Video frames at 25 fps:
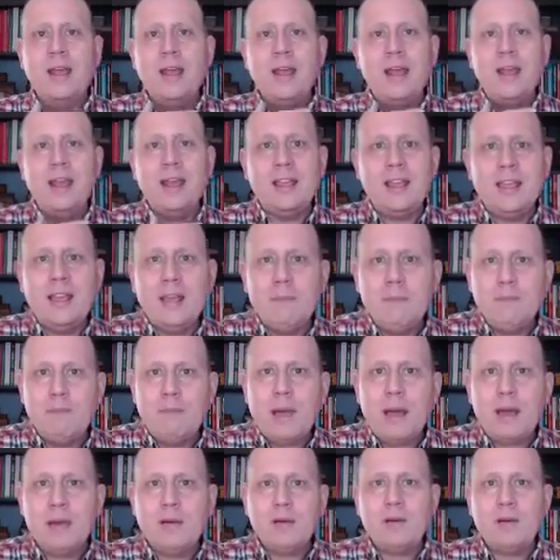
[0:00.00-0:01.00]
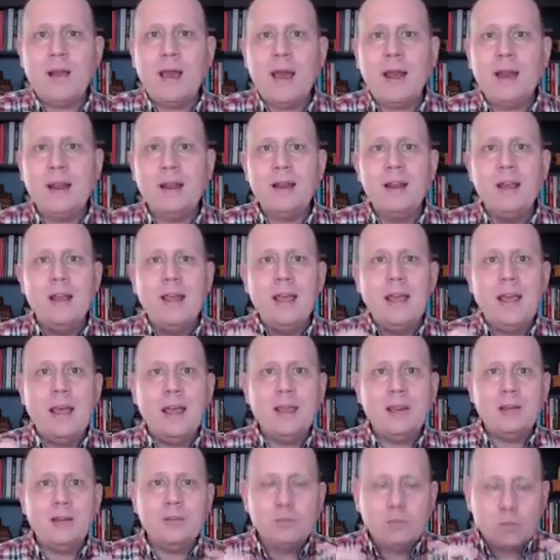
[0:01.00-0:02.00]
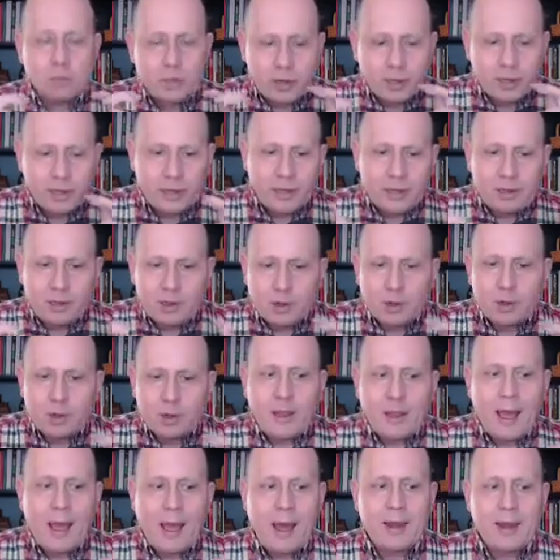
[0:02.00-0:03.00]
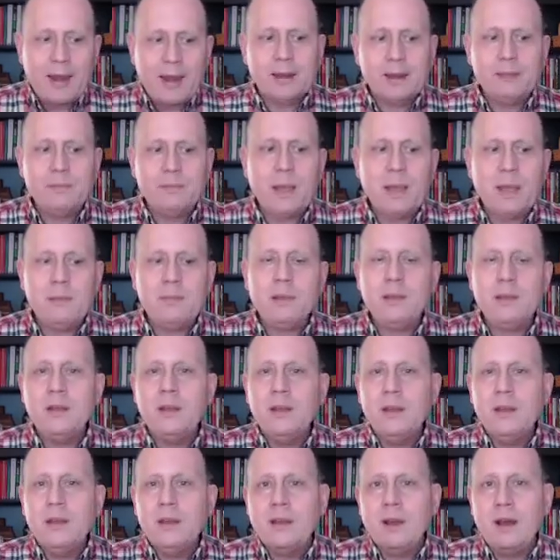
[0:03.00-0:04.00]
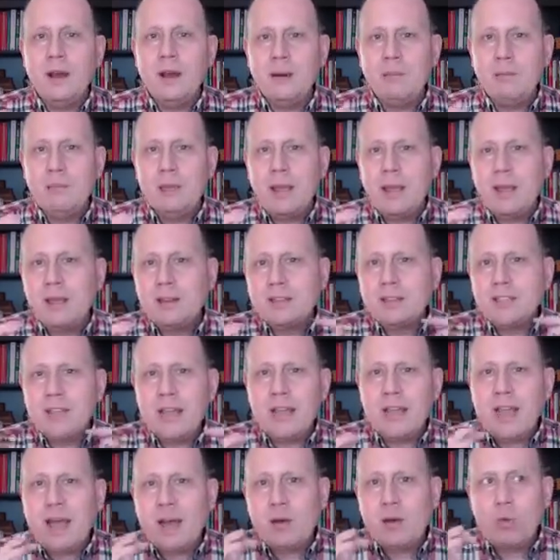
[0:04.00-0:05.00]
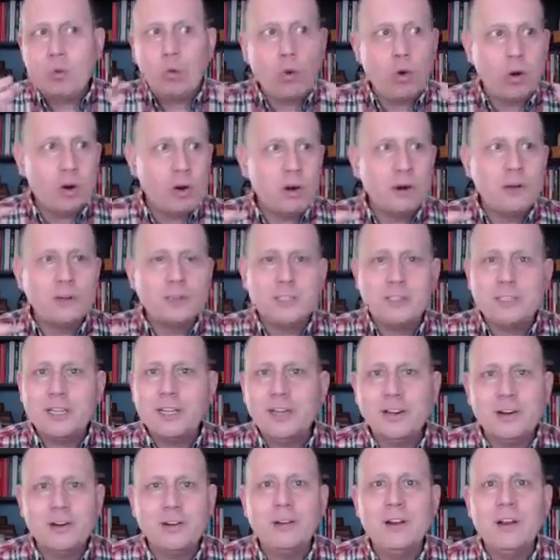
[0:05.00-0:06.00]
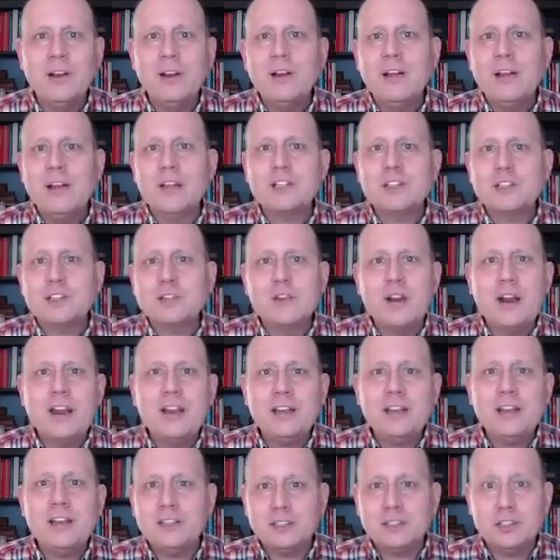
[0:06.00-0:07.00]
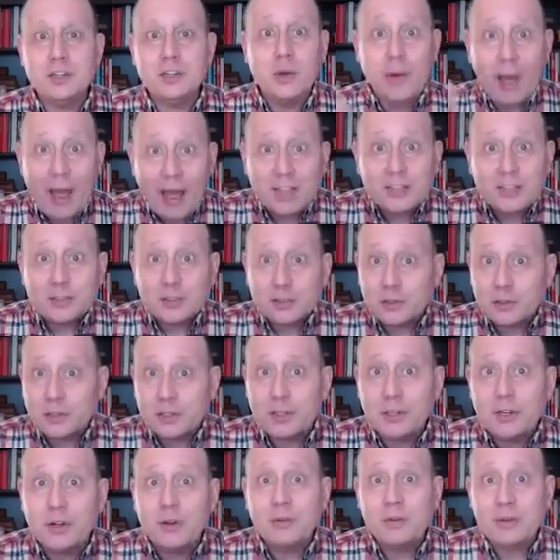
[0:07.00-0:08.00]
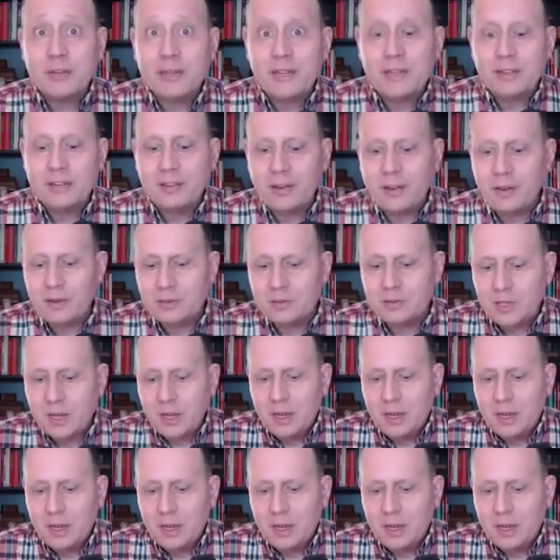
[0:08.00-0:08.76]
and get better at it and really look at it, and maybe take out words that are extraneous, extra. You don't need those.